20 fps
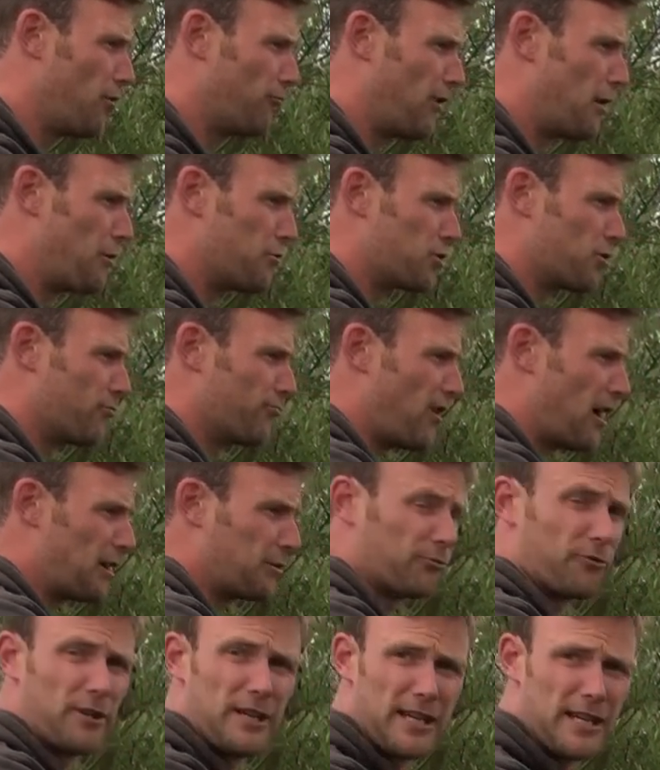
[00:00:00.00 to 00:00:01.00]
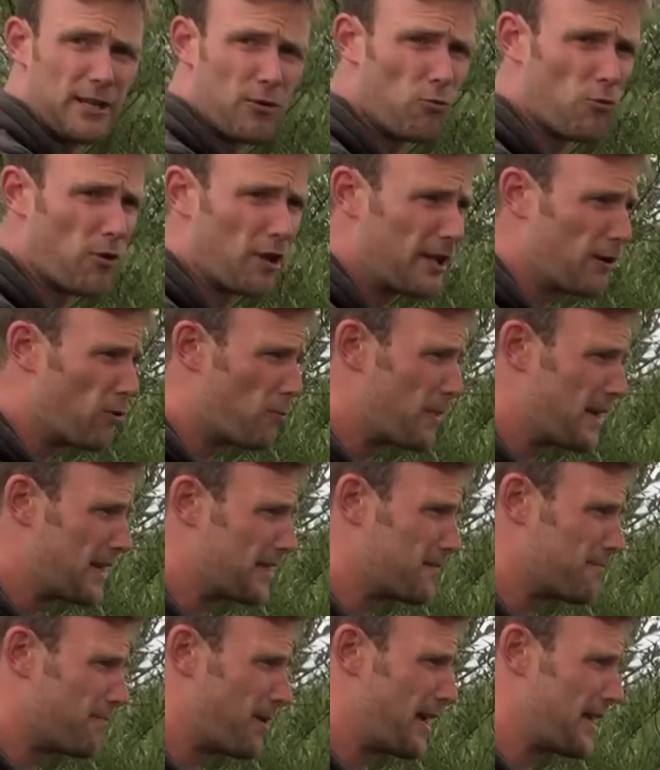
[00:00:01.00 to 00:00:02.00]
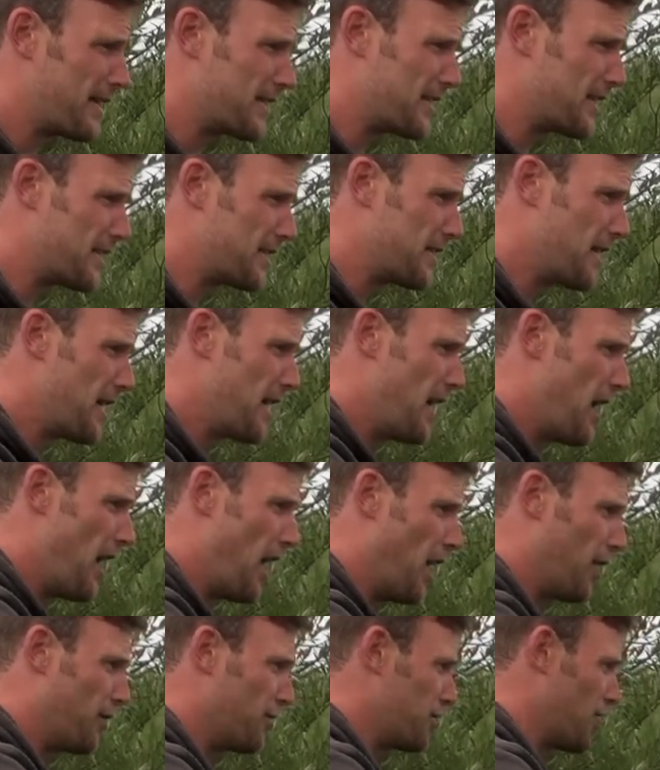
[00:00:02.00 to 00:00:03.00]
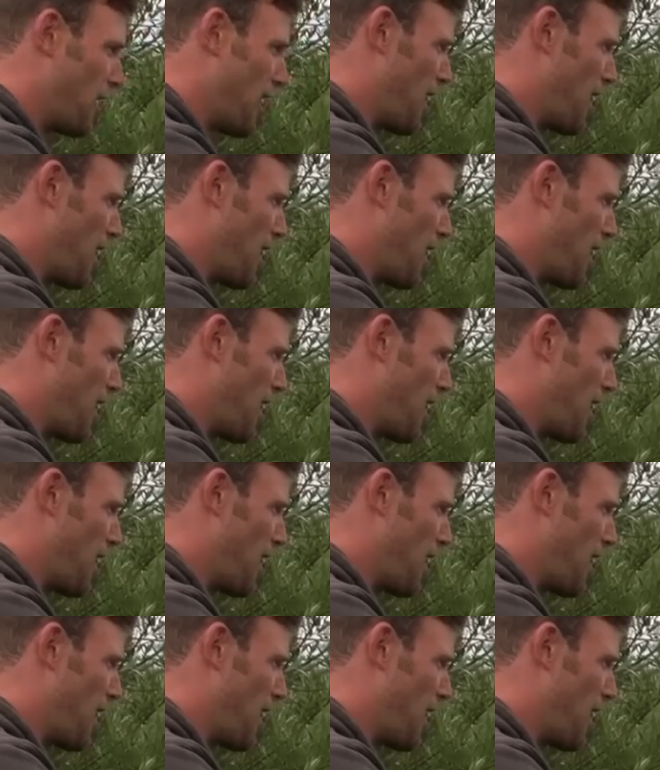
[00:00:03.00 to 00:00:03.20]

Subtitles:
roach and rudd were eating all the little bits and pieces, and